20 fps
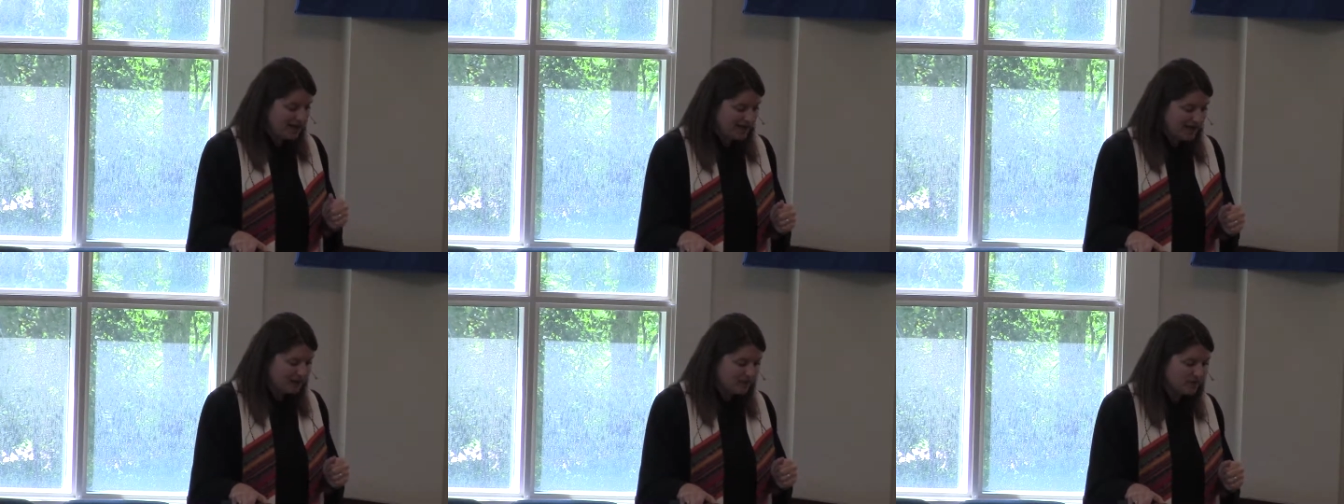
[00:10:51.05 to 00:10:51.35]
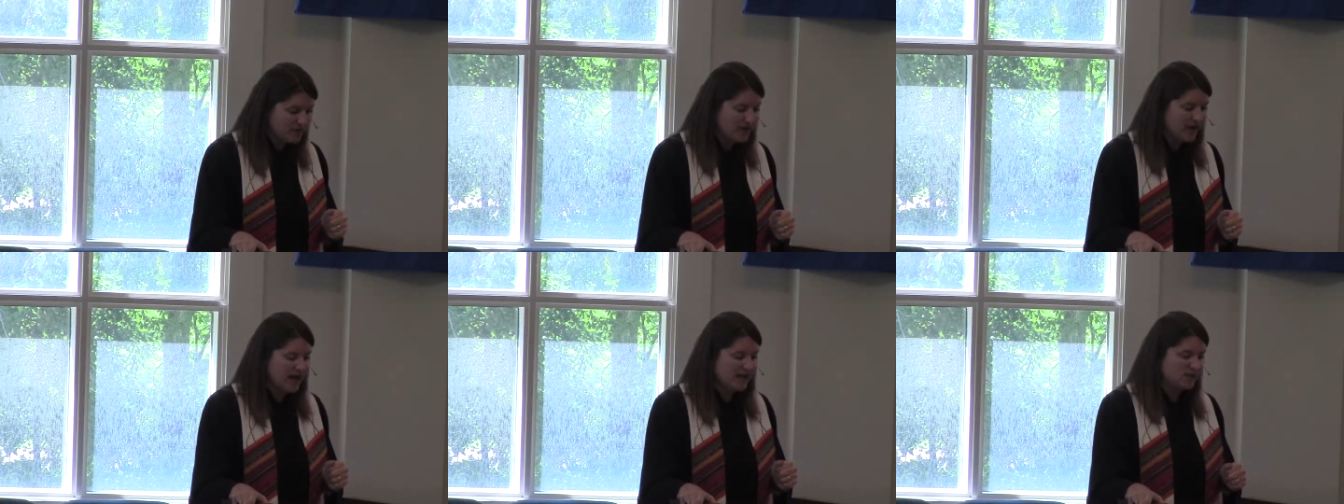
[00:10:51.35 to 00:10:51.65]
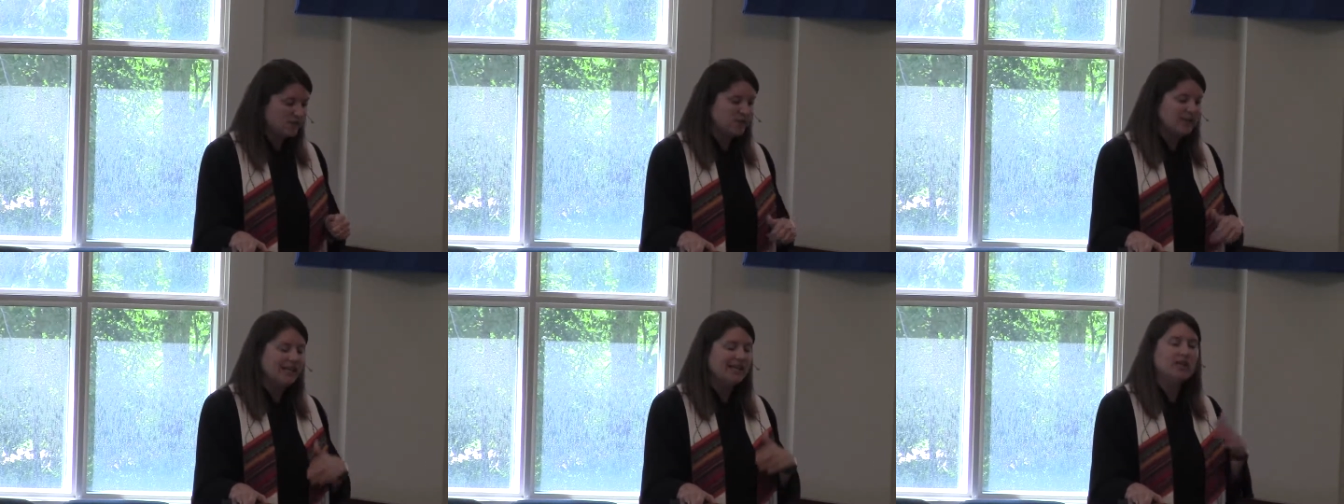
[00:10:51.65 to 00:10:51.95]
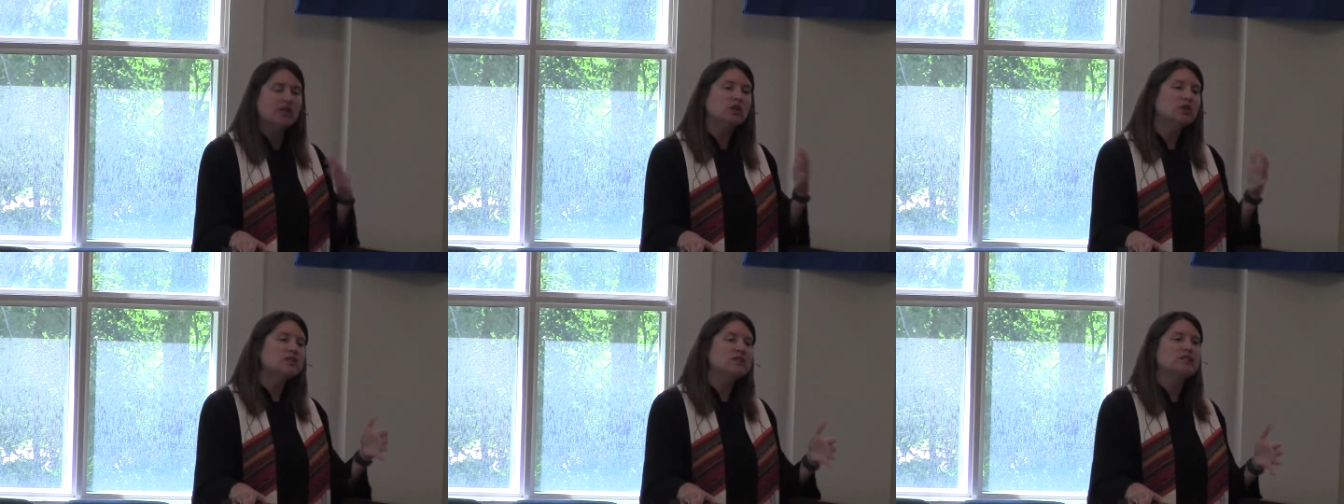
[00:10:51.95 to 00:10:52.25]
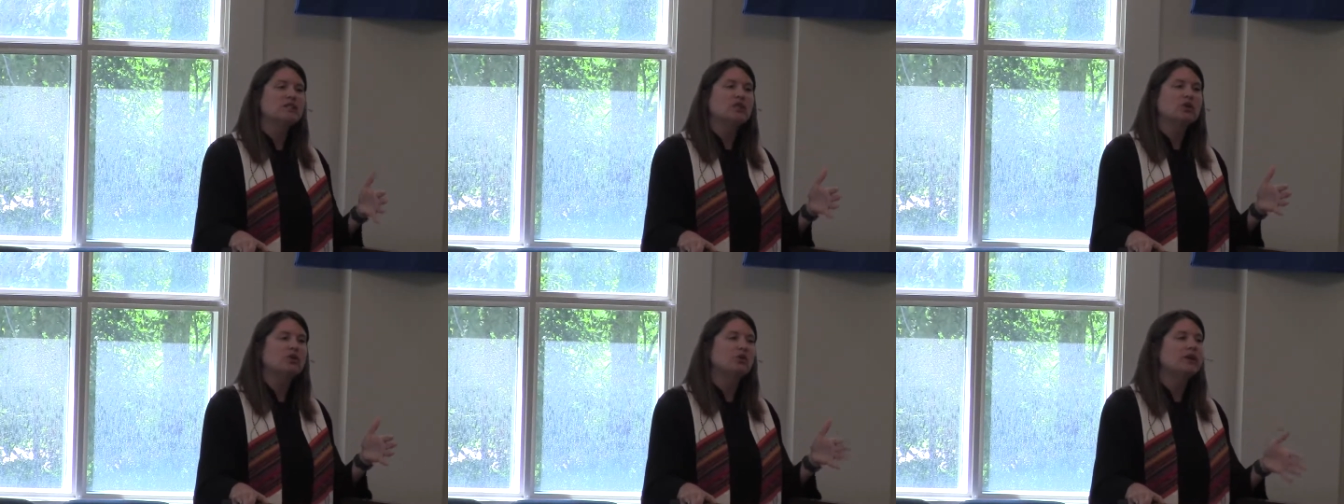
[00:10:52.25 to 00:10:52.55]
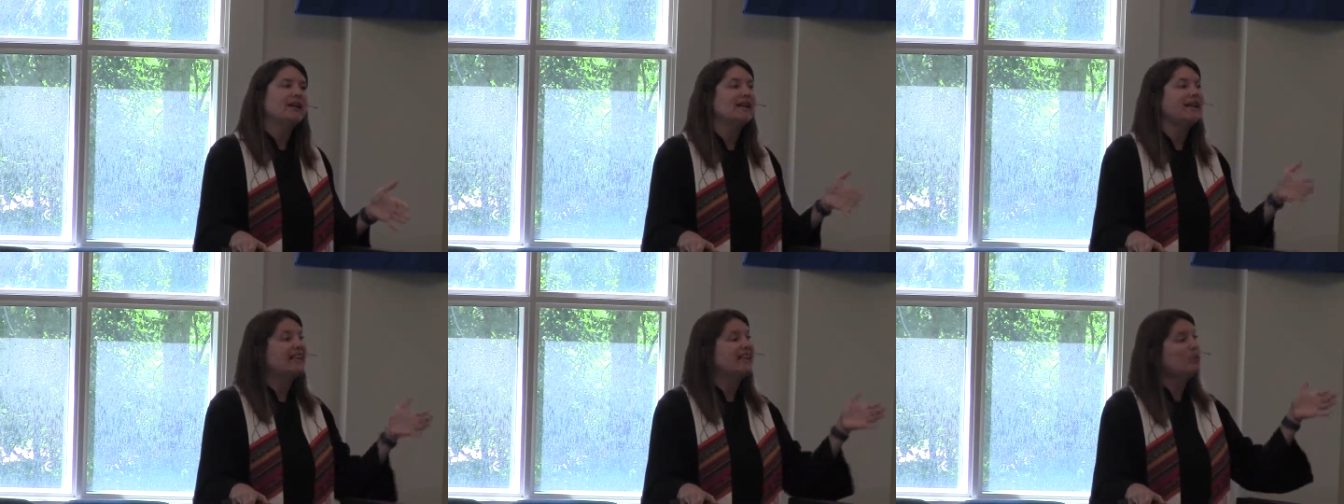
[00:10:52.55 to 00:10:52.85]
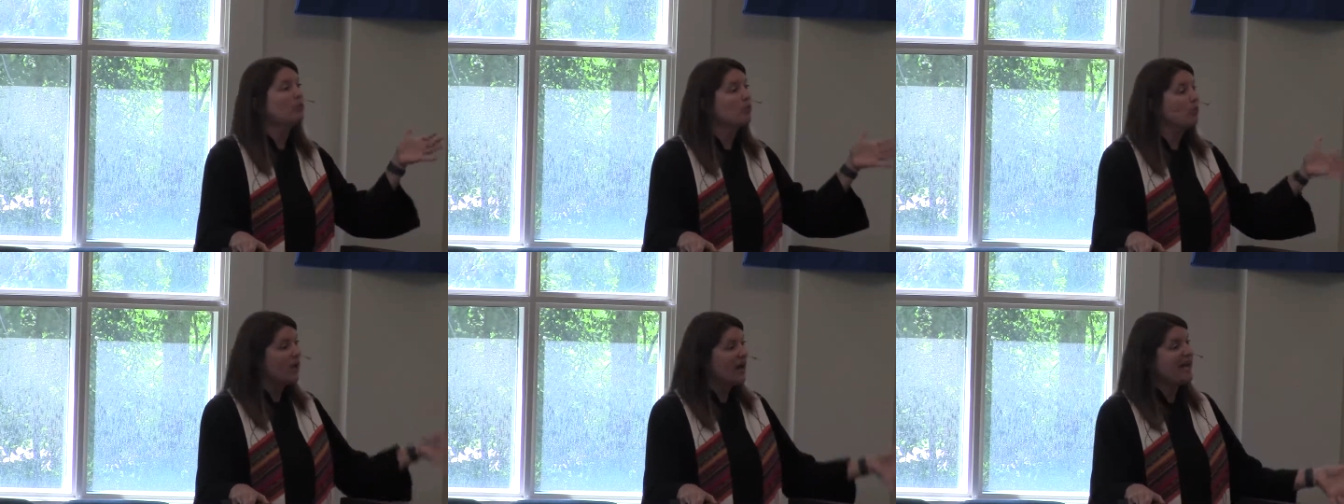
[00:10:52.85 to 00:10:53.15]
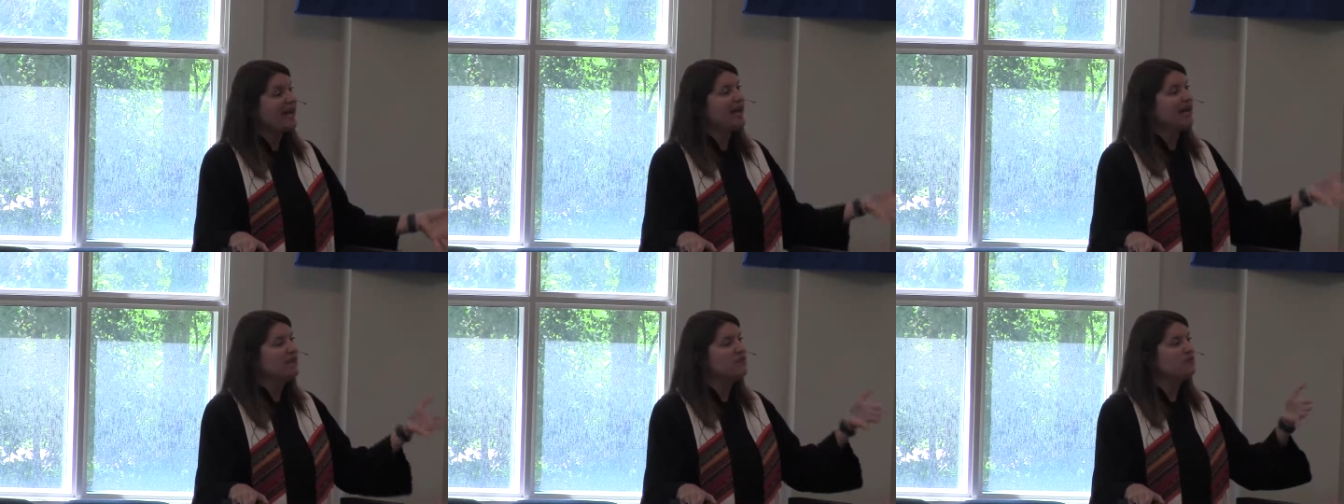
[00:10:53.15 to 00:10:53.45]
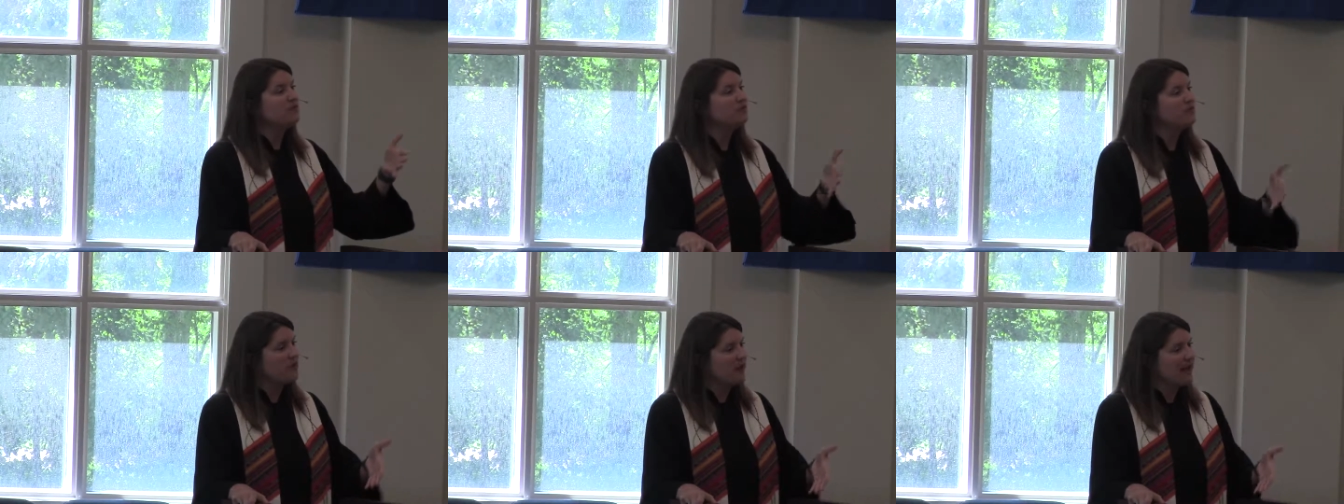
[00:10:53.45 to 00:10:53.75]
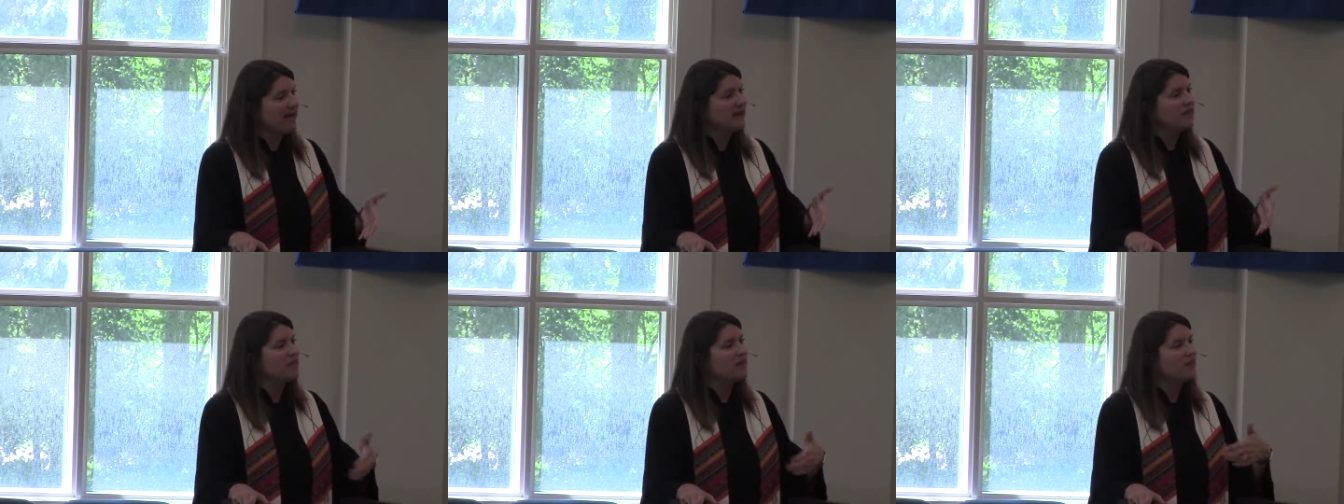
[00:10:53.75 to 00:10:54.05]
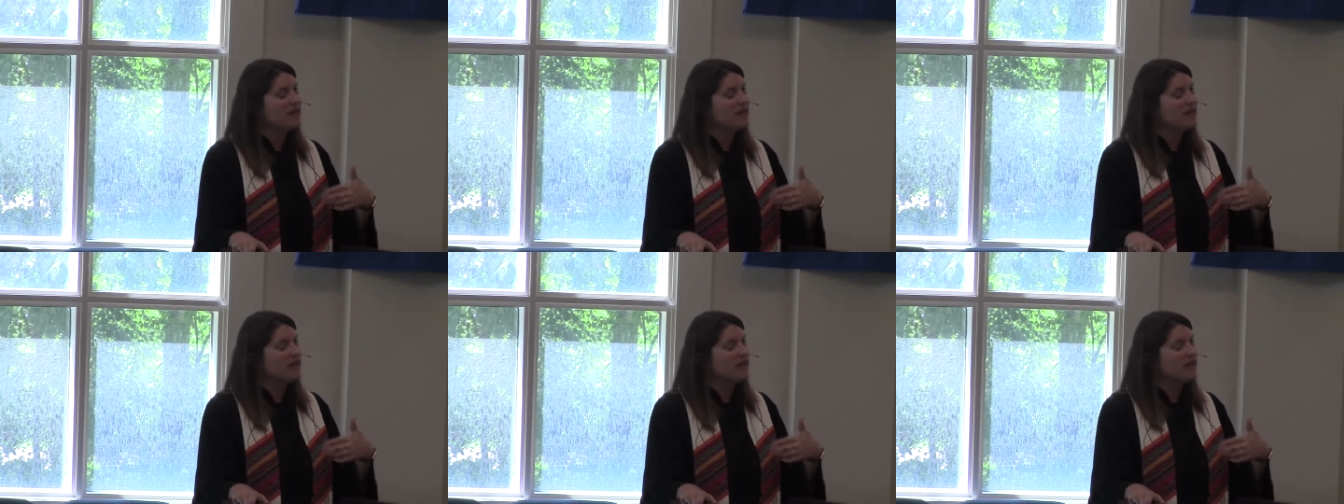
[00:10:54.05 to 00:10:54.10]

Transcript: in fact, when he looked at the Greek and he read faith